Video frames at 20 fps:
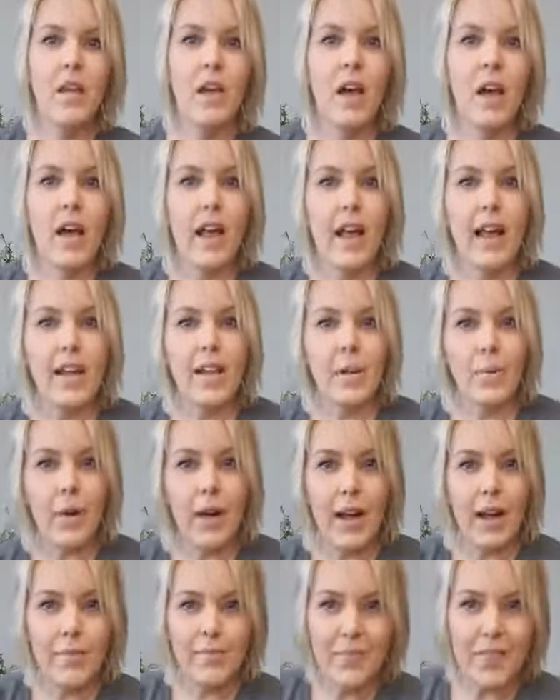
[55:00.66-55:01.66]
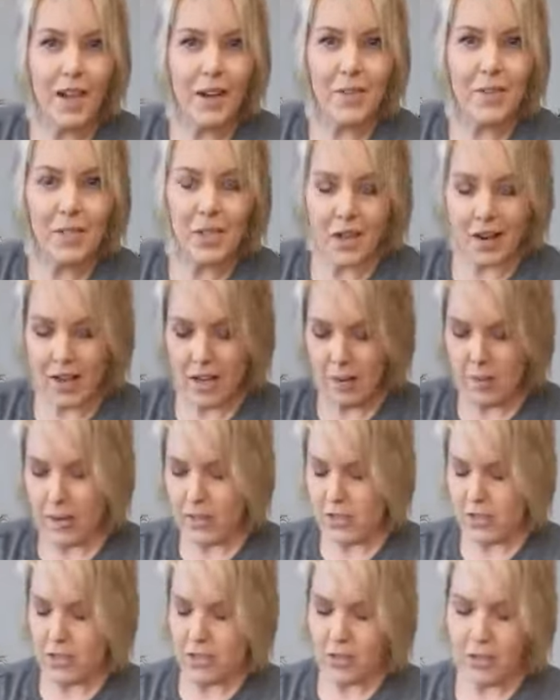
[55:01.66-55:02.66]
Anyway, I was talking about
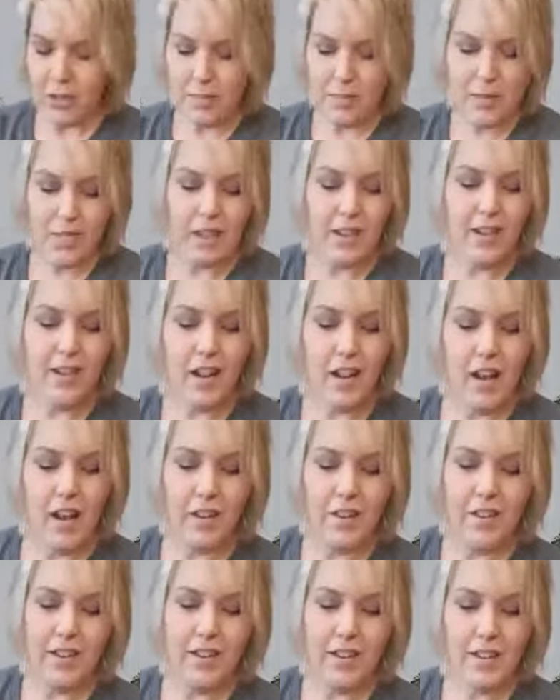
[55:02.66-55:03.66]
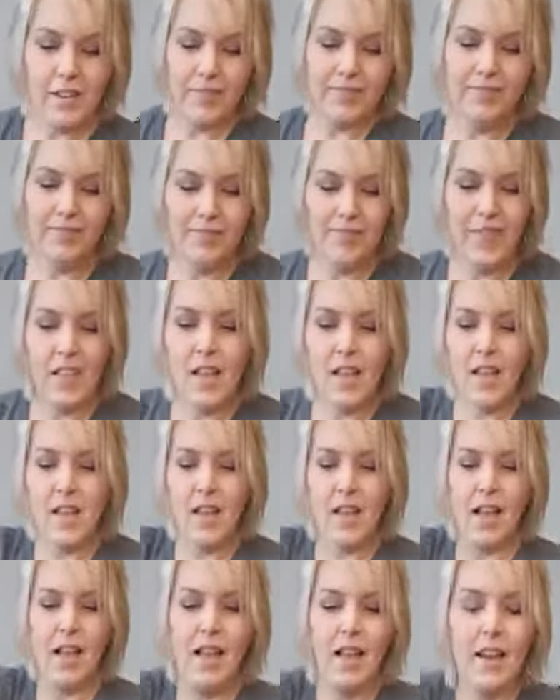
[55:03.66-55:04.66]
tulips in Holland,
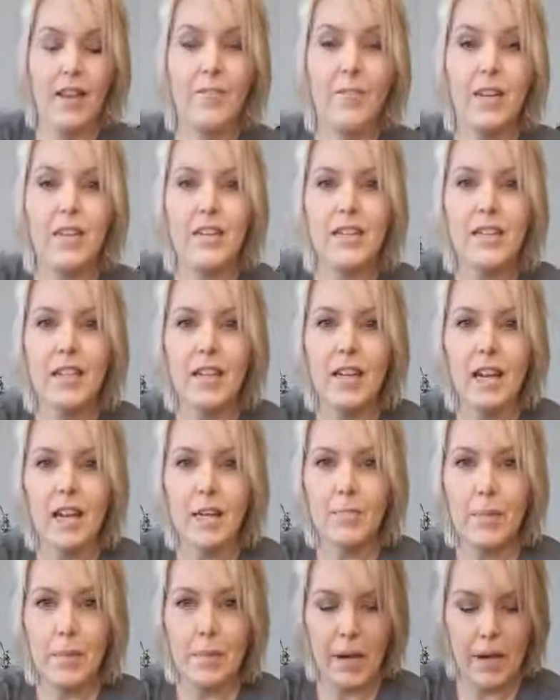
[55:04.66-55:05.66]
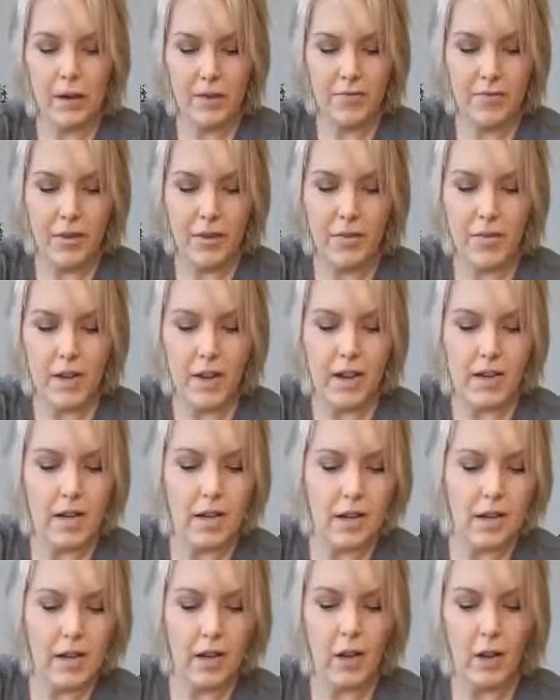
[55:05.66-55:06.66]
and if I disconnect my microphone, now you can
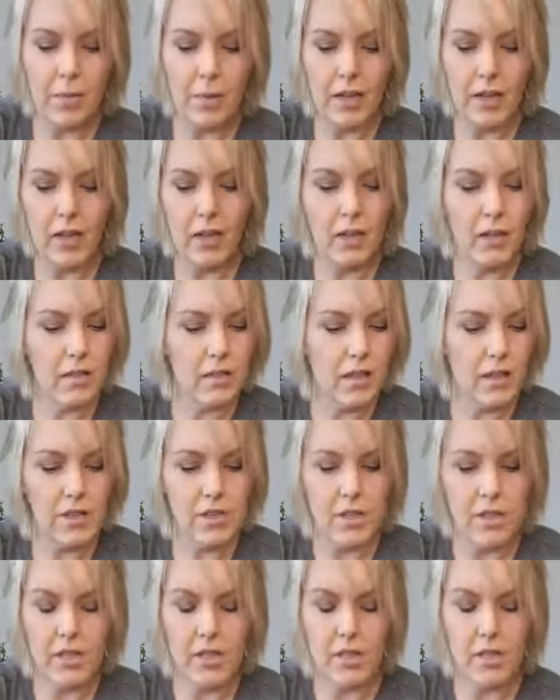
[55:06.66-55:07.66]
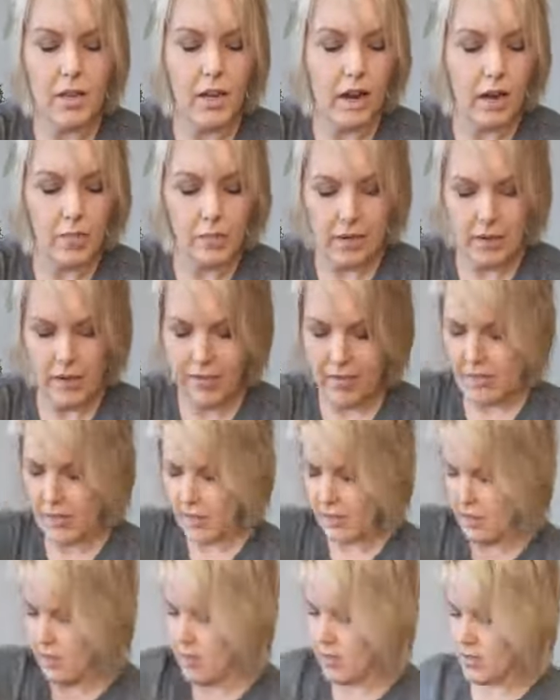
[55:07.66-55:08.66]
hear me because I just got rid of
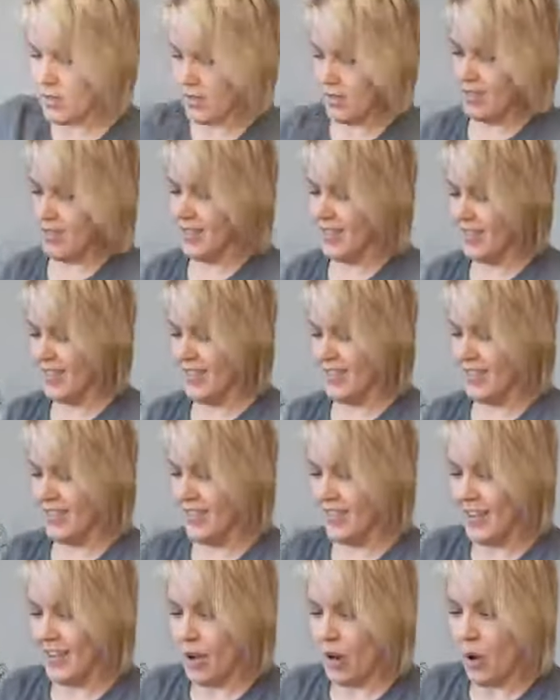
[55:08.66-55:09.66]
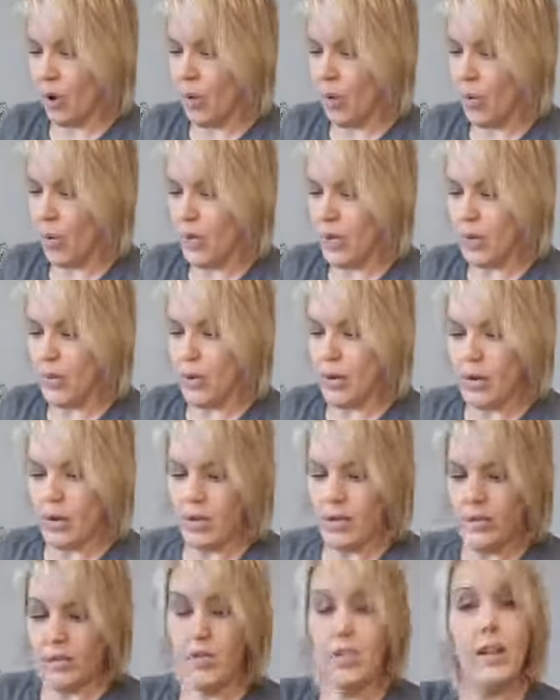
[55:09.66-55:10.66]
it. We
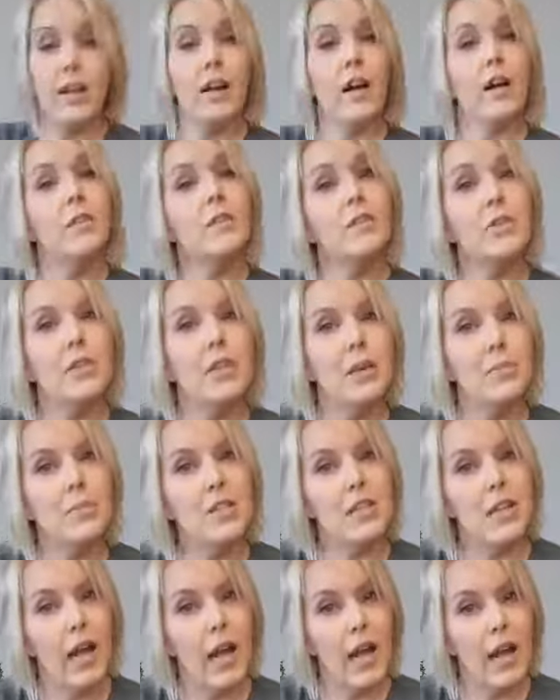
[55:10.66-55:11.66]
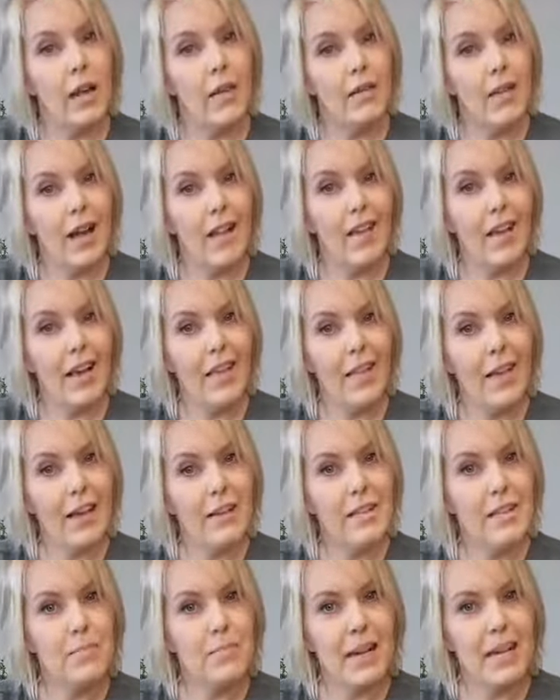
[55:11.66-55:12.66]
will check on tulips today. I'll add that
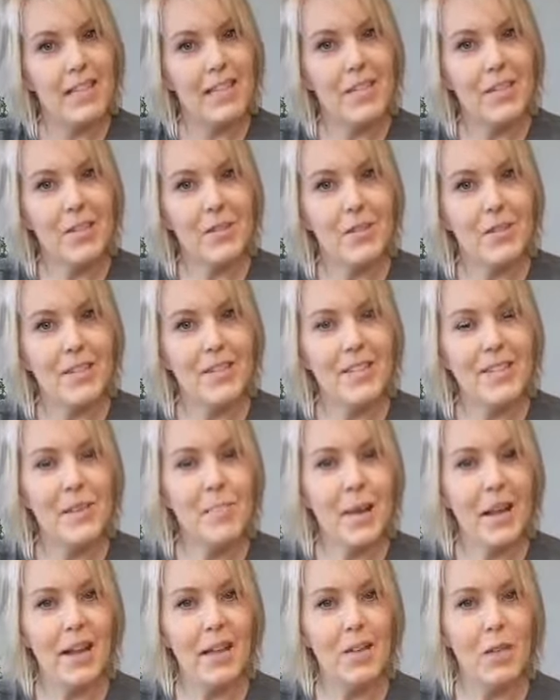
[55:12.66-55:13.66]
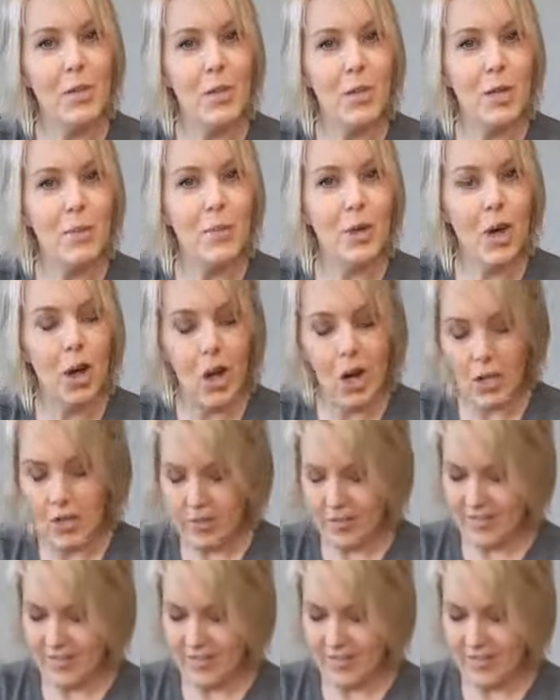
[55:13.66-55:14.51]
to my to-do list, make a tulip call,